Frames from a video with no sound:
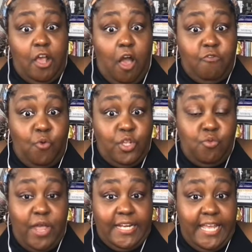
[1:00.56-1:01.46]
off with
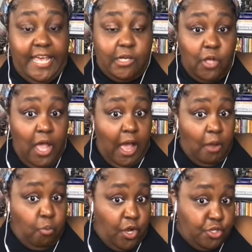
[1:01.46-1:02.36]
right now. I
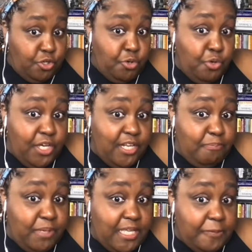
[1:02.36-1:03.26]
wonder who could it
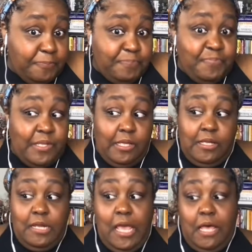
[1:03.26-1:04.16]
be?
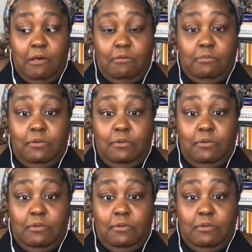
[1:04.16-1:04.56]
Now,